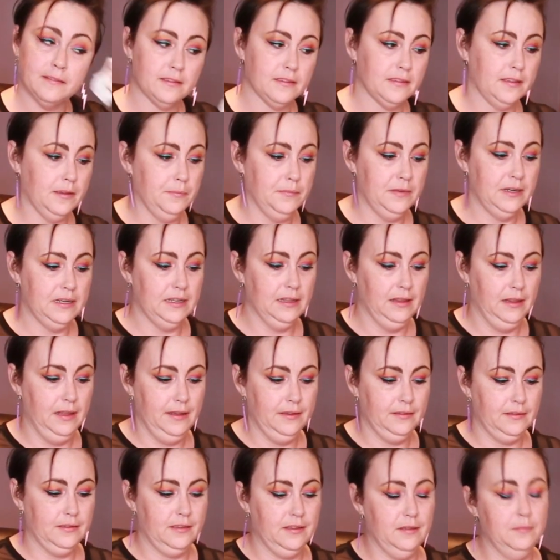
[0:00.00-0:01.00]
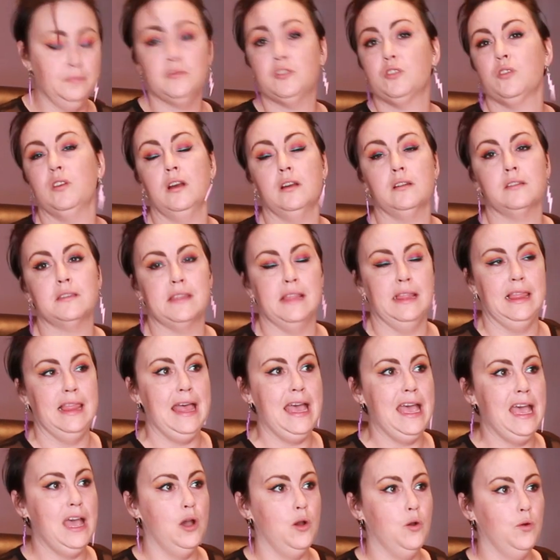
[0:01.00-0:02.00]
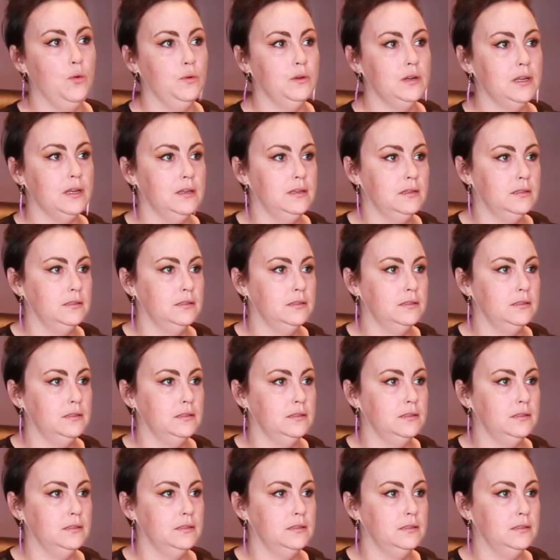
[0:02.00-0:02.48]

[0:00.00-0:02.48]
somebody likes them trucks loud.